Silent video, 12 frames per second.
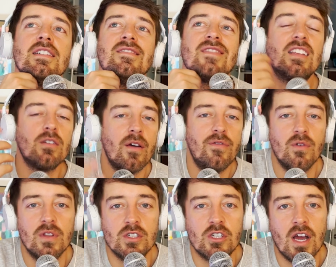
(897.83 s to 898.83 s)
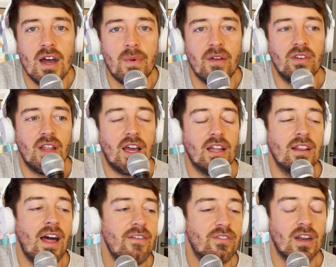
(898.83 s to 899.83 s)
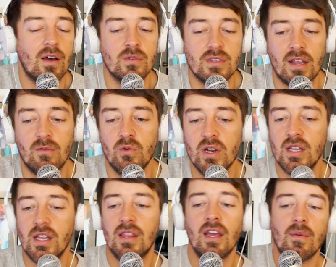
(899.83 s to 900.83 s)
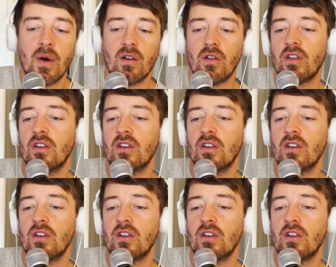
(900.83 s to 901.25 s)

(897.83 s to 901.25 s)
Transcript: that's how i feel with this job i feel like i left and i was like really thinking about all the